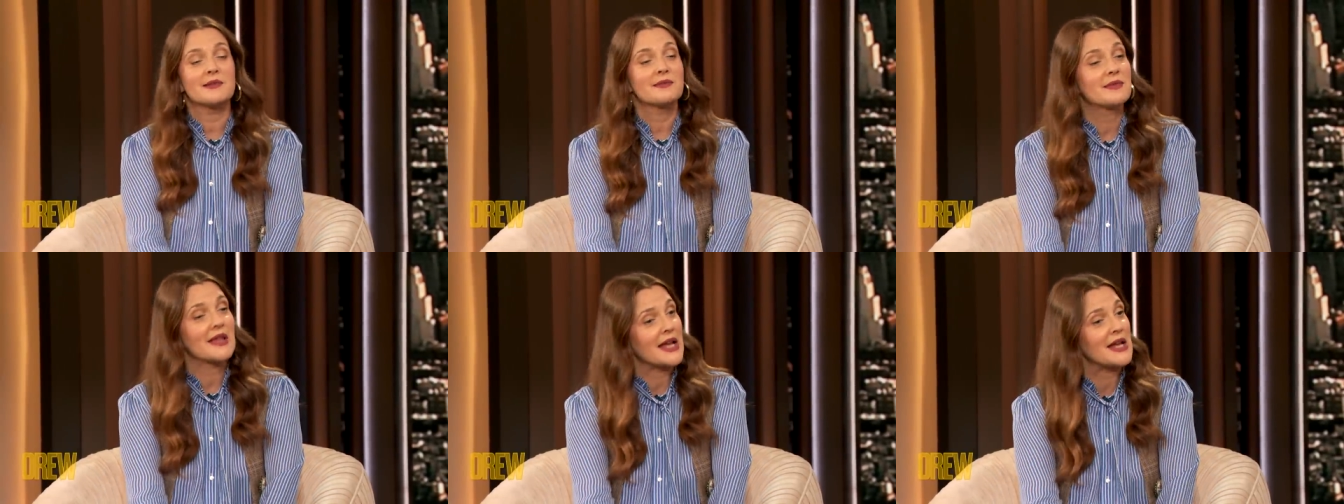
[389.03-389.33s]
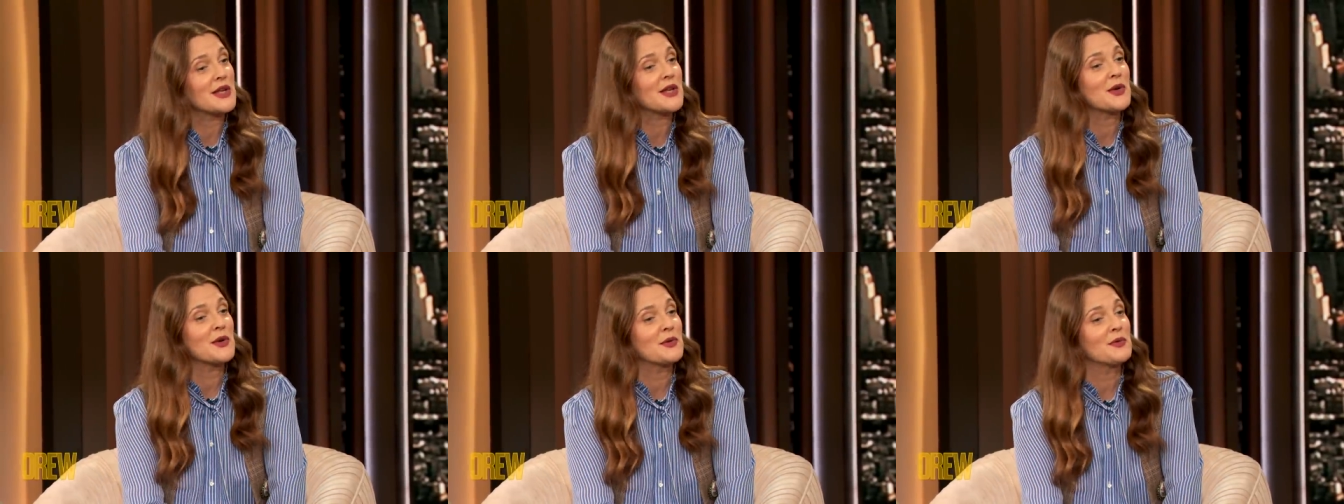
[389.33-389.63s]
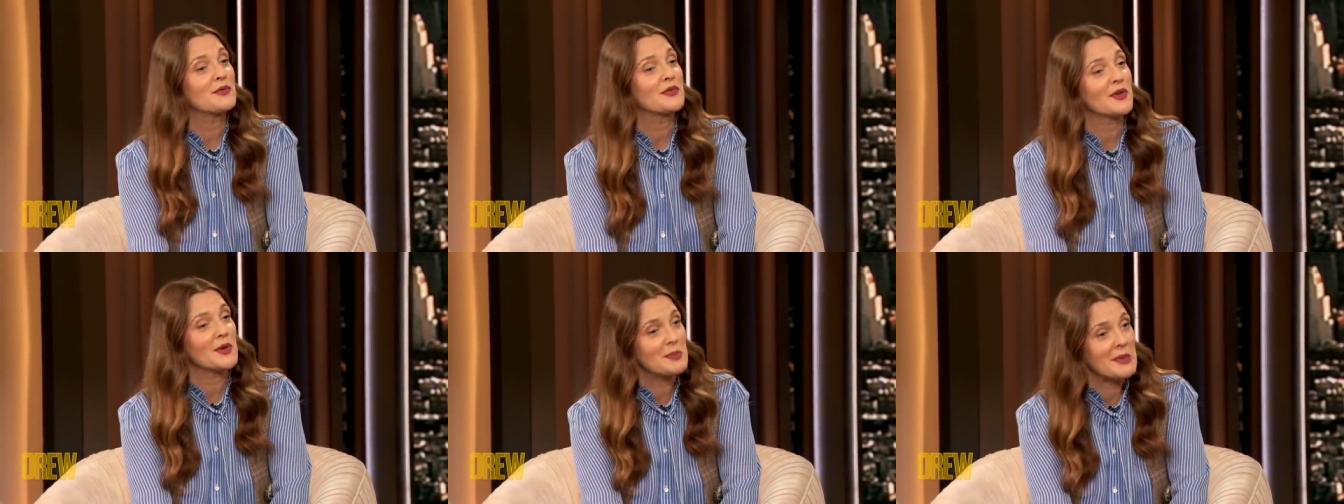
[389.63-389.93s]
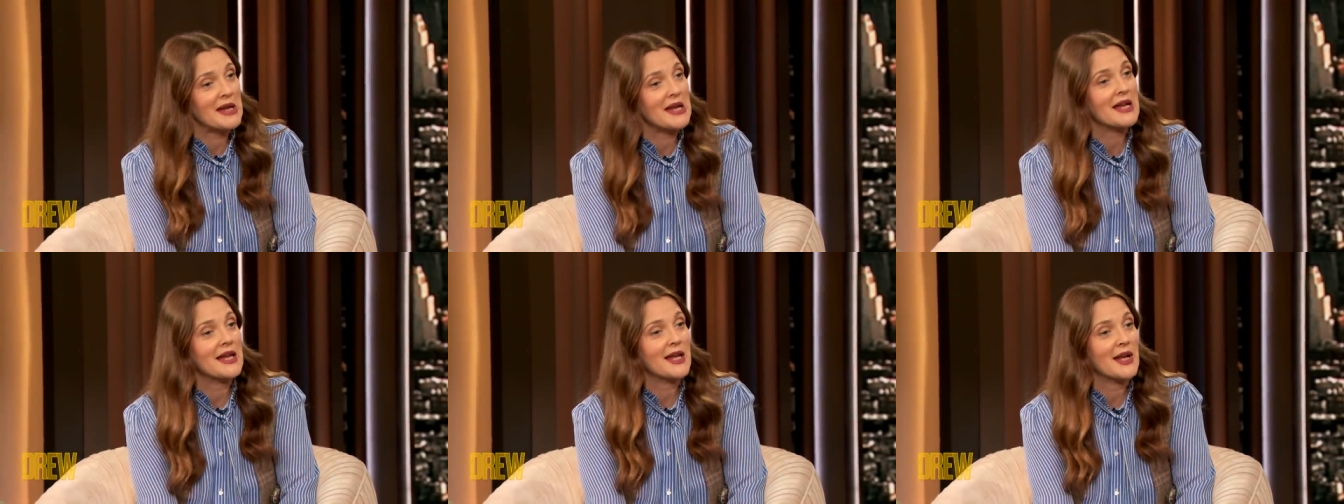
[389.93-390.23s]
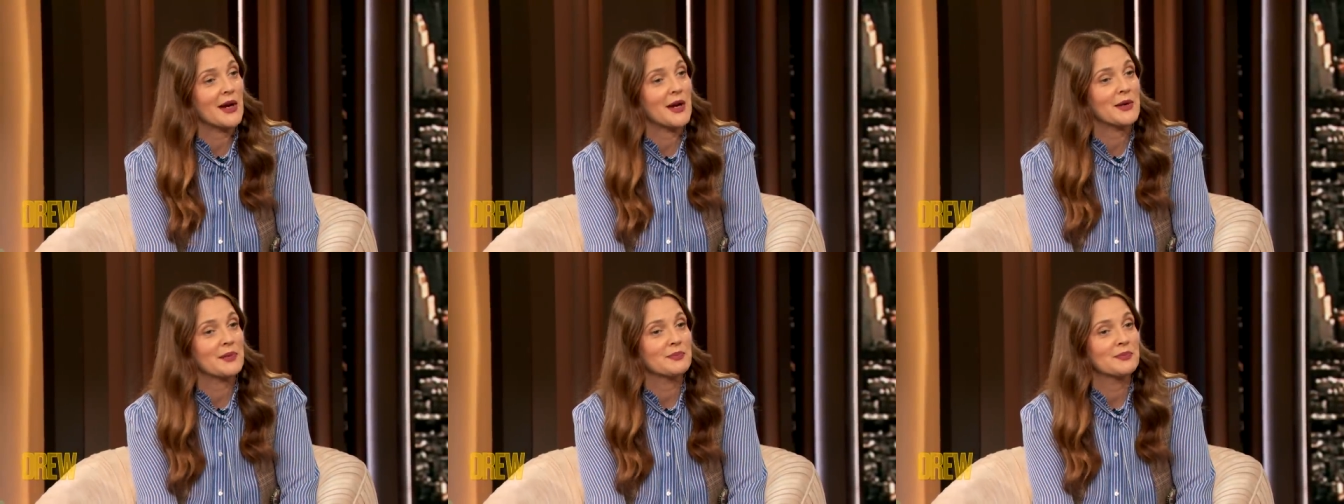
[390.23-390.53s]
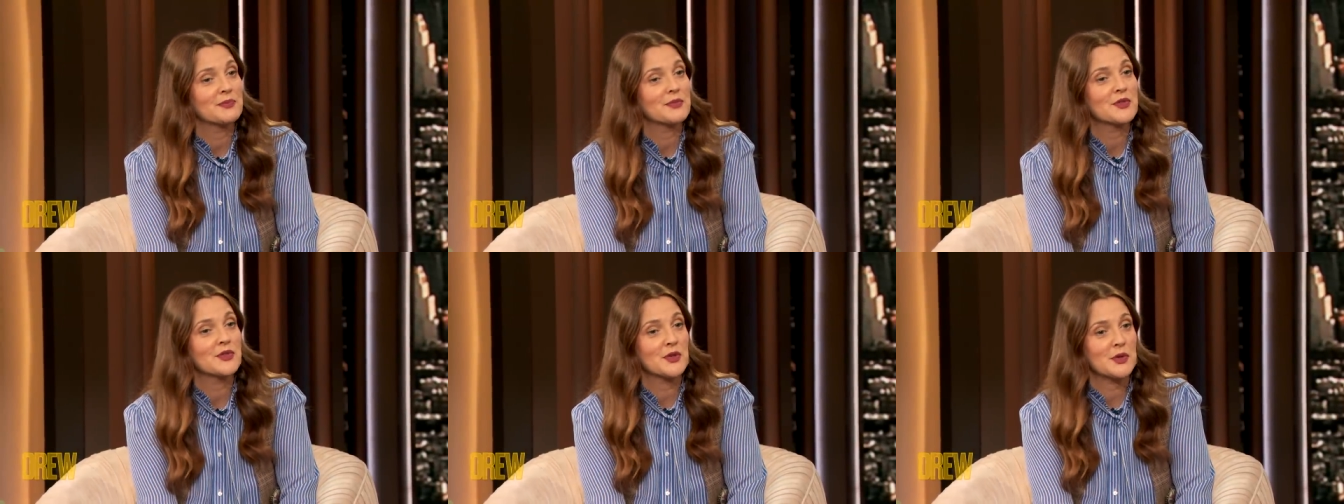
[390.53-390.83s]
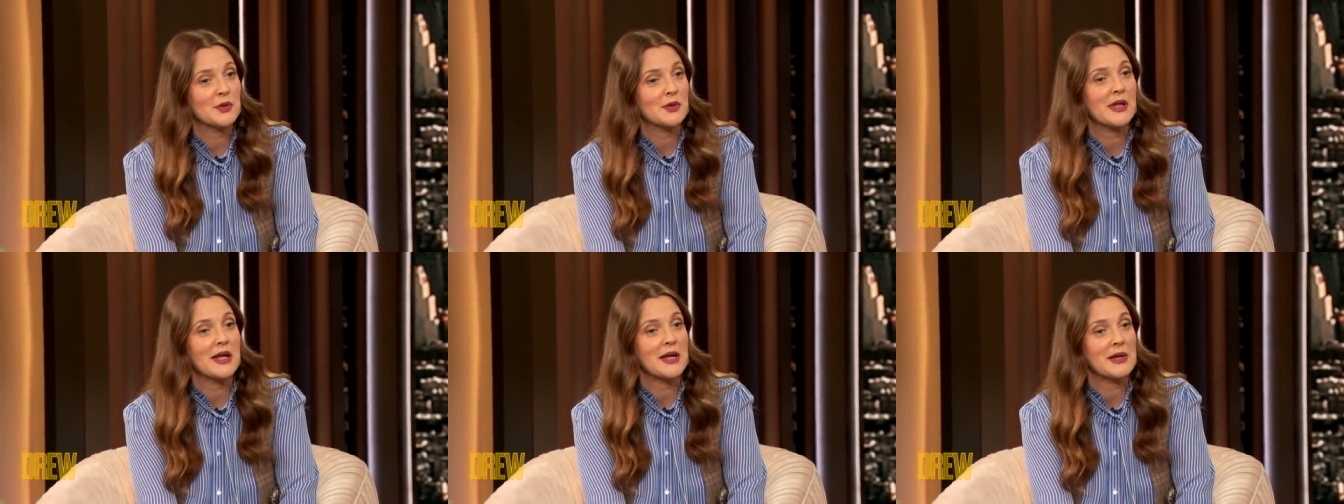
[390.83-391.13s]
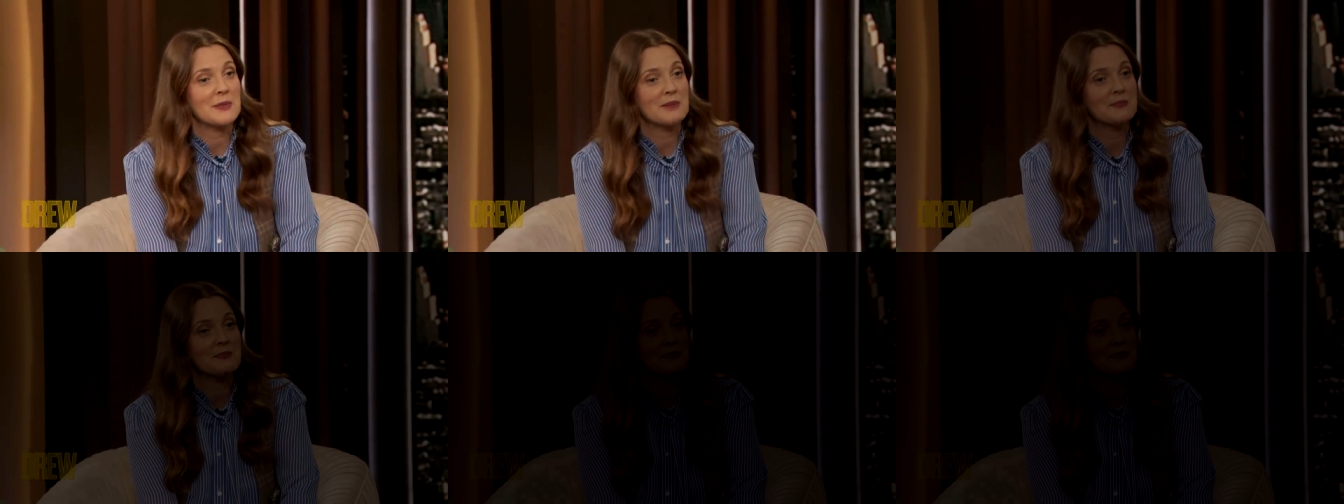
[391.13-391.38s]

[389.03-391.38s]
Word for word: thank you for being here, truly.